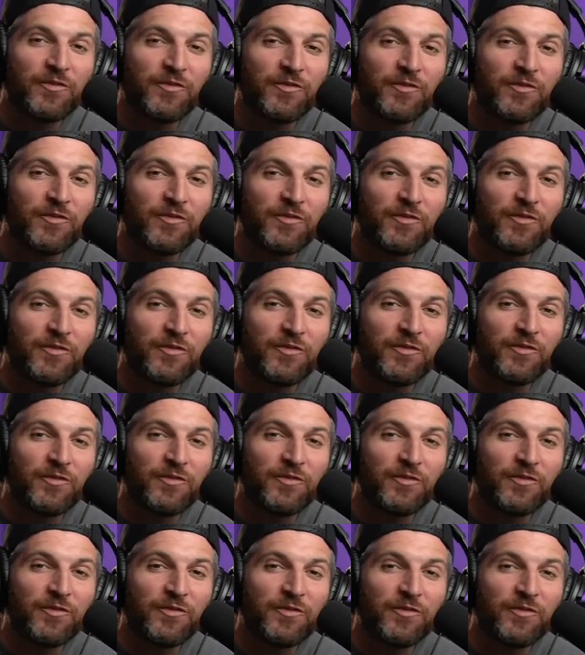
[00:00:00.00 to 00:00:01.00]

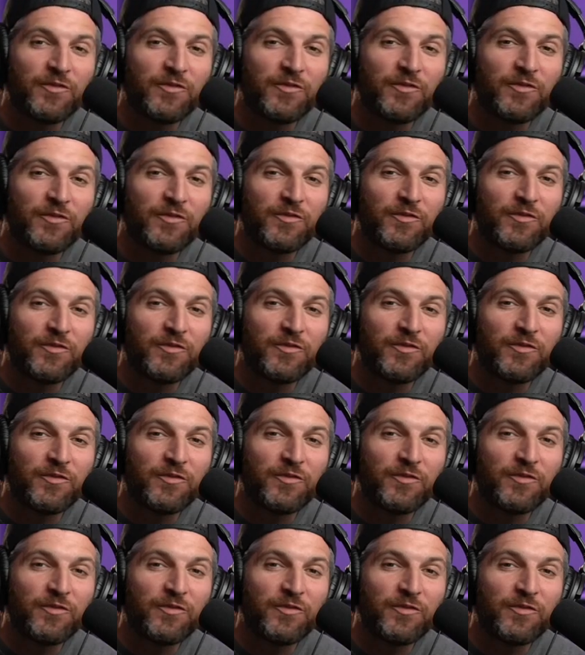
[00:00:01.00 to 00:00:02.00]

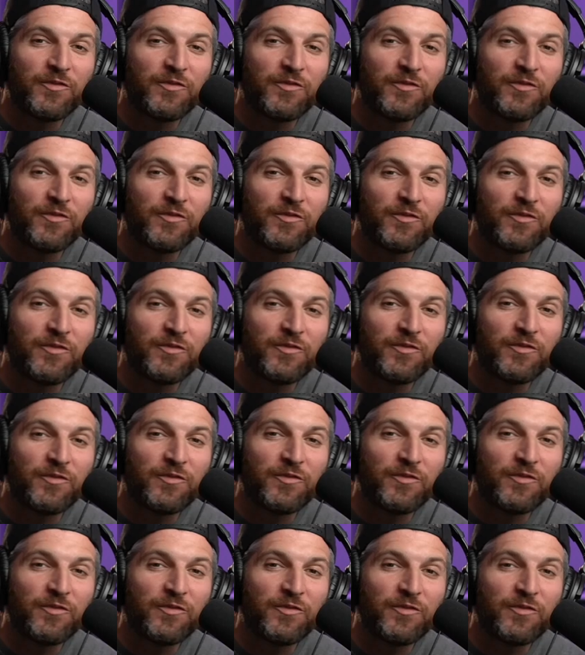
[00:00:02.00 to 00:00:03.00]

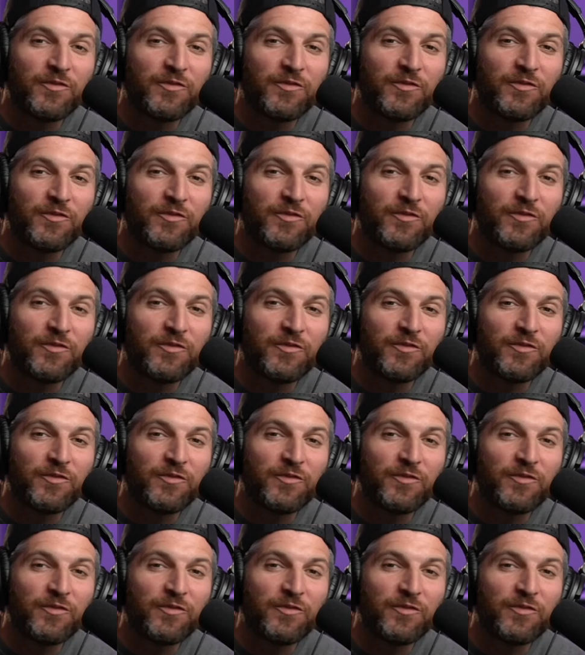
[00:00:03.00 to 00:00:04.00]

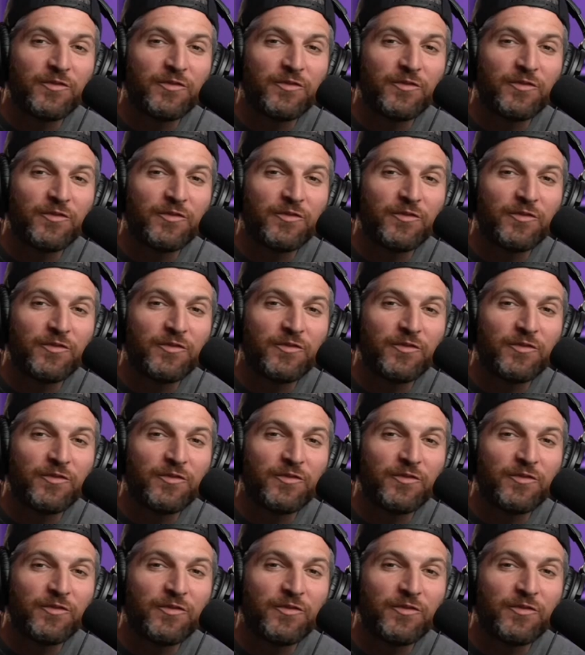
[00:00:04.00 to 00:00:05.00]

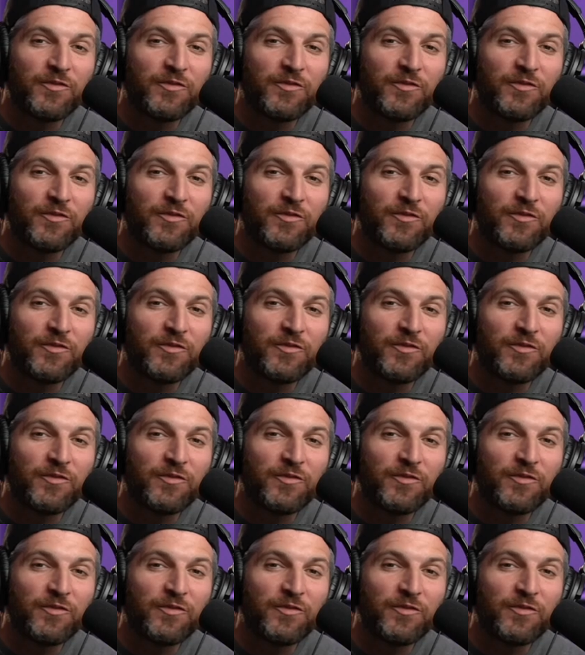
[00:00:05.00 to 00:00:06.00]
[no speech]